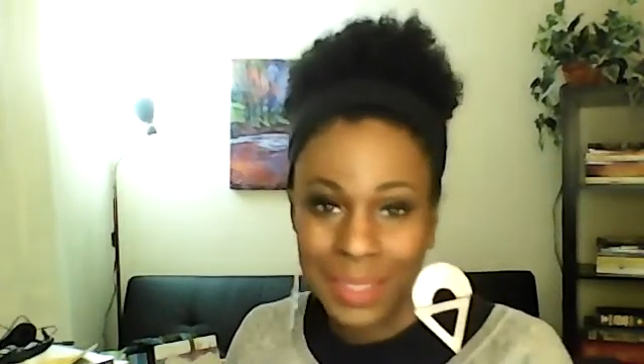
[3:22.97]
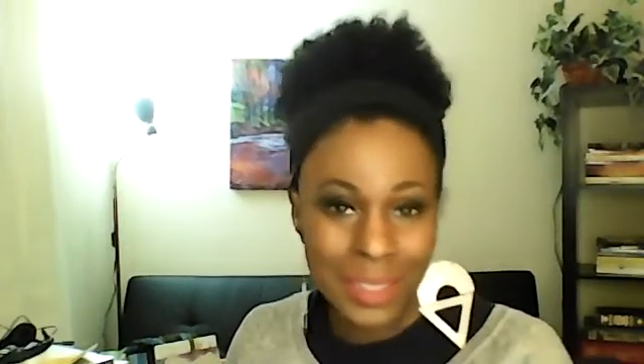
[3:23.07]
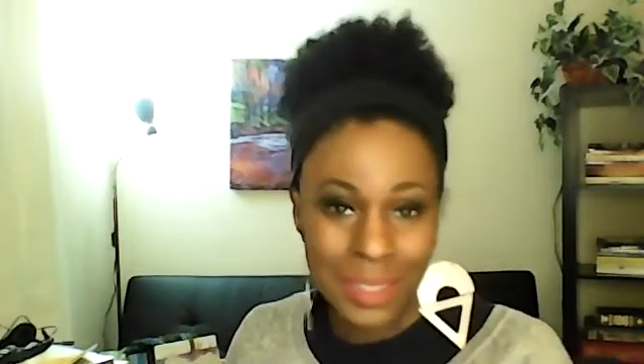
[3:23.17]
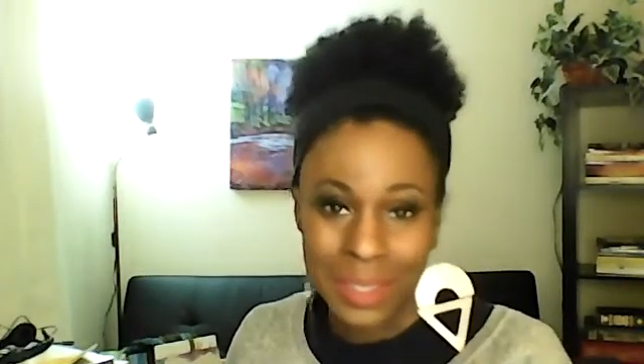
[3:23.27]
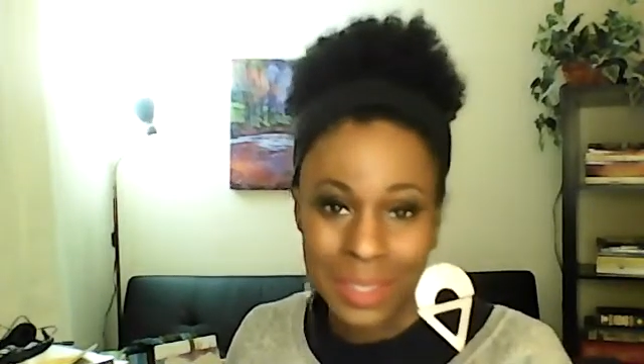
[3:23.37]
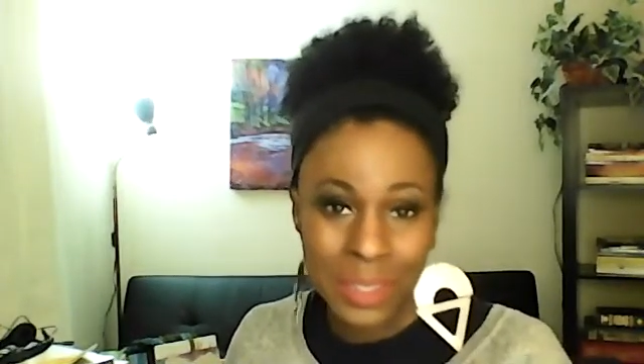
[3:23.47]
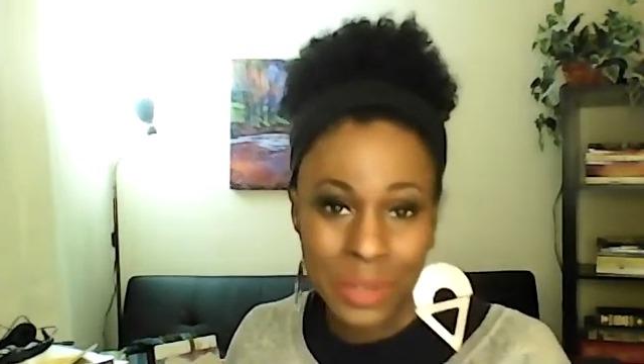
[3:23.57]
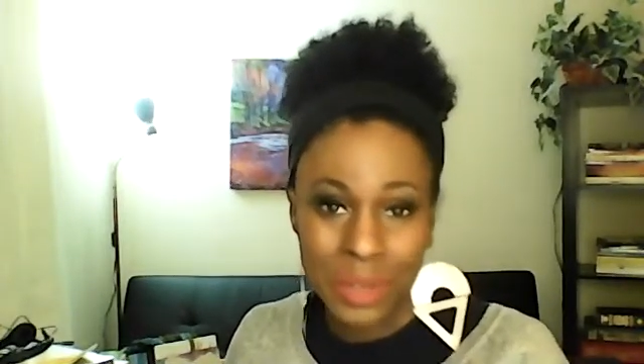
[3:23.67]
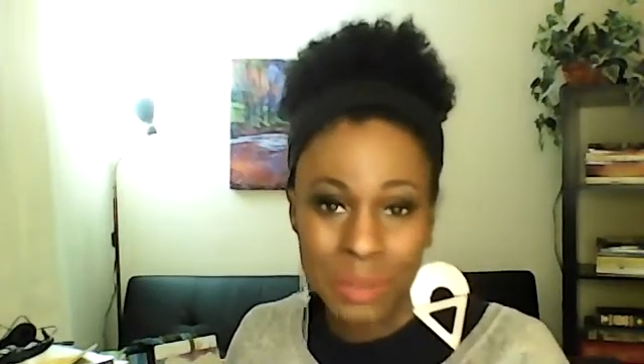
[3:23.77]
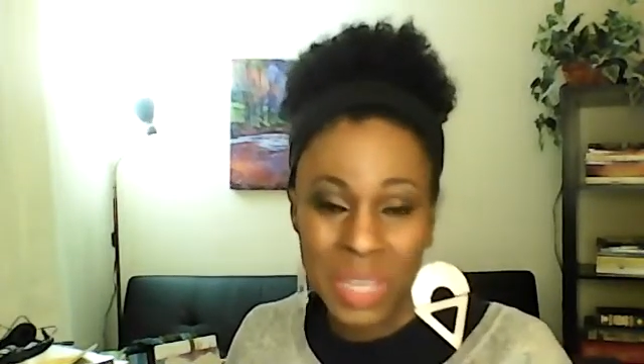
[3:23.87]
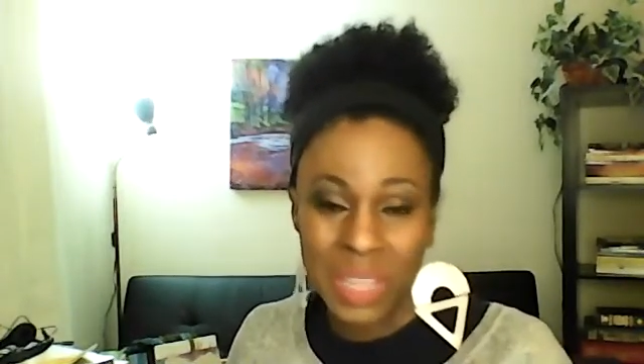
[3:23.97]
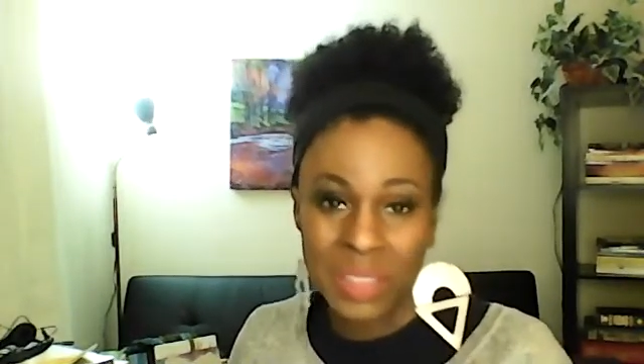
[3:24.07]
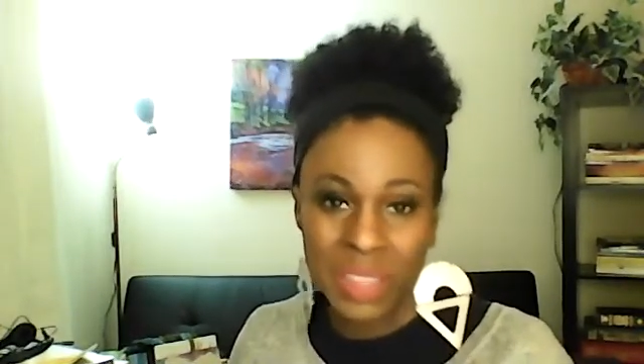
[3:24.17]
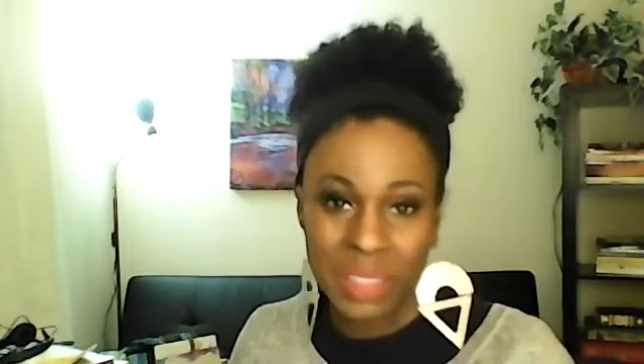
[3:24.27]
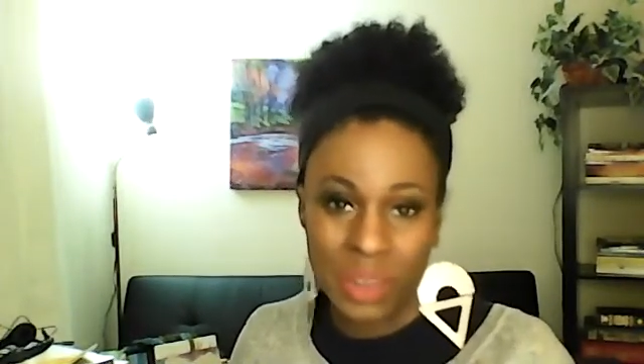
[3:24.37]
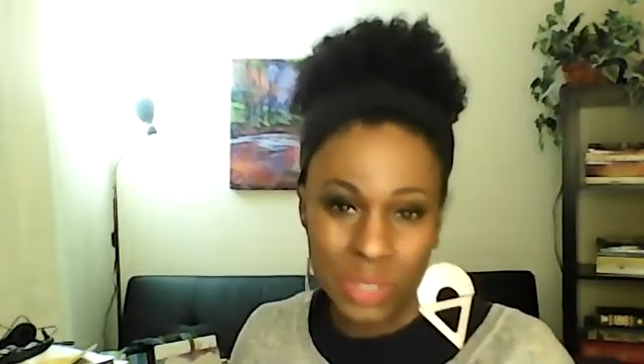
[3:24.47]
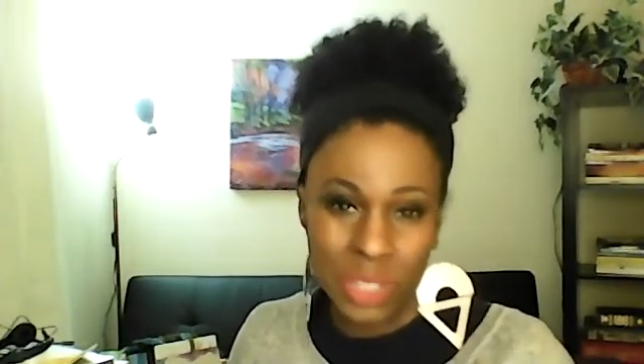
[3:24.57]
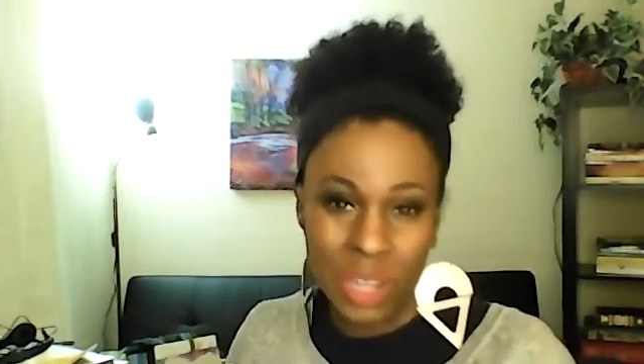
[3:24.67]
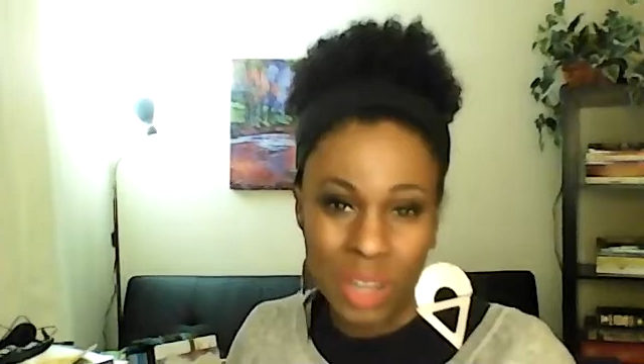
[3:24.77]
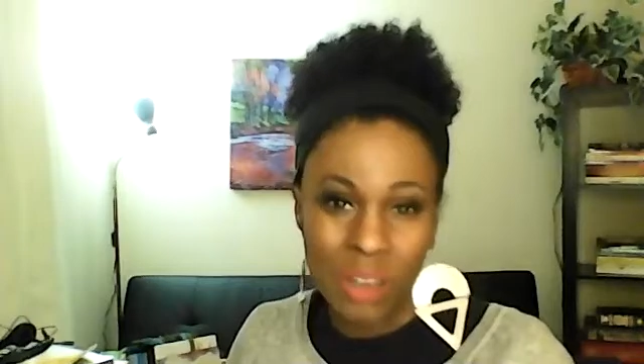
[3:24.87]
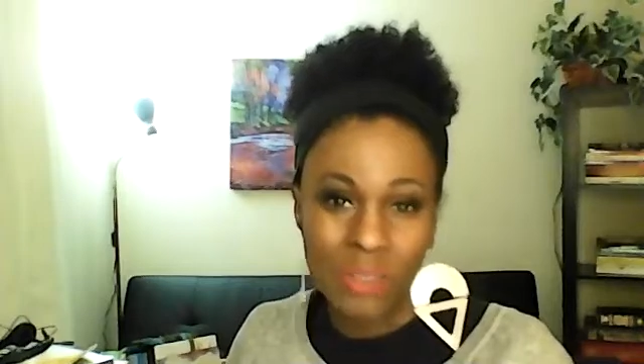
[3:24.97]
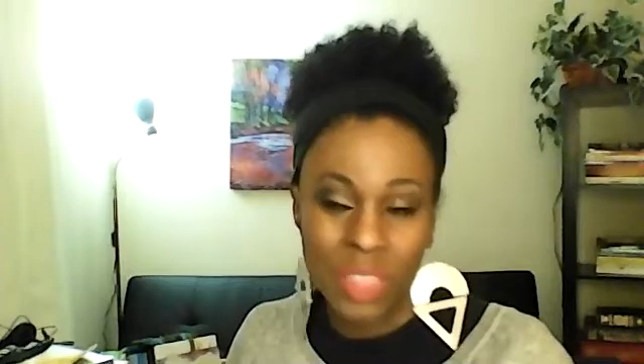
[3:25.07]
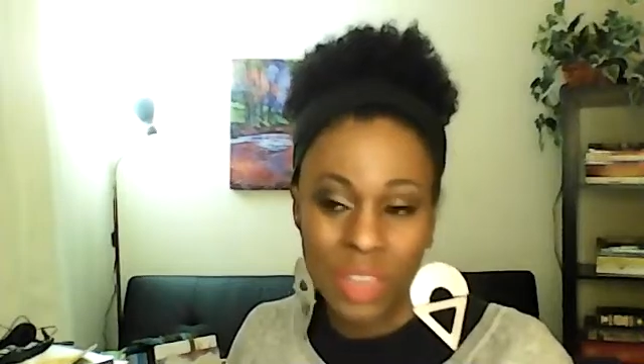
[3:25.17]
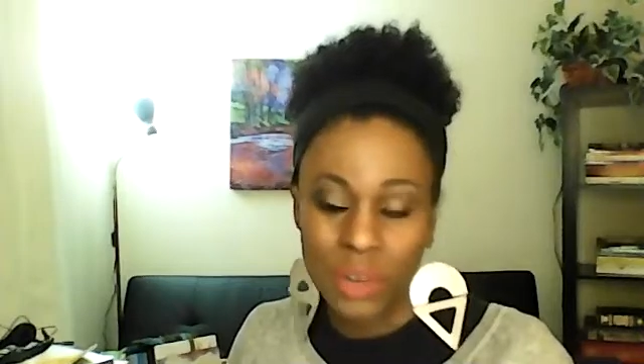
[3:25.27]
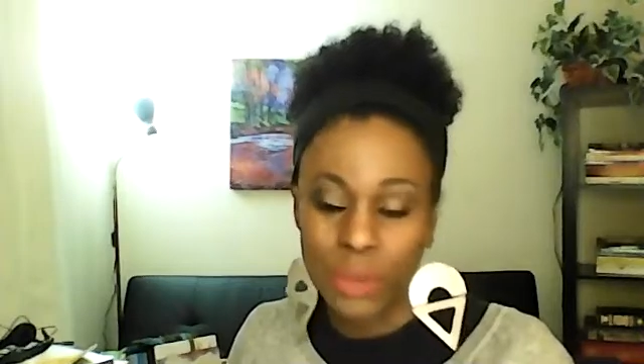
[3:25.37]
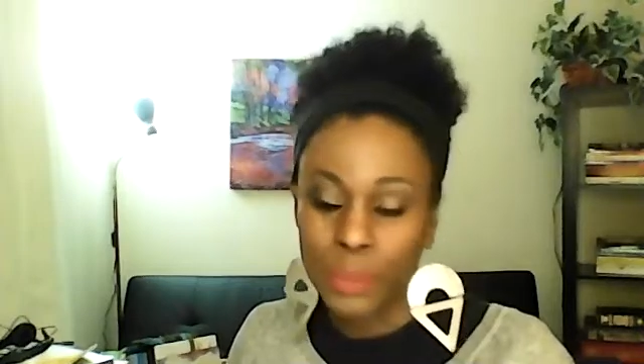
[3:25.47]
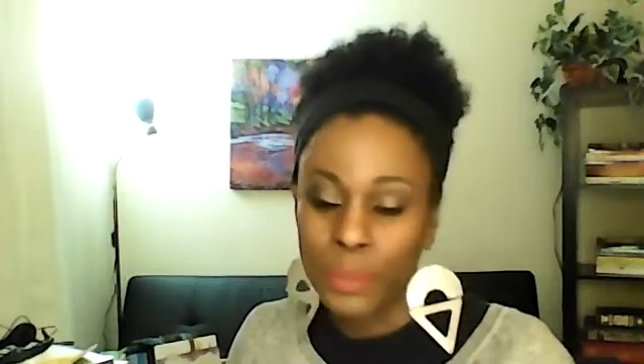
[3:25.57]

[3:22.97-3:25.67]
it doesn't necessarily mean that there's love there.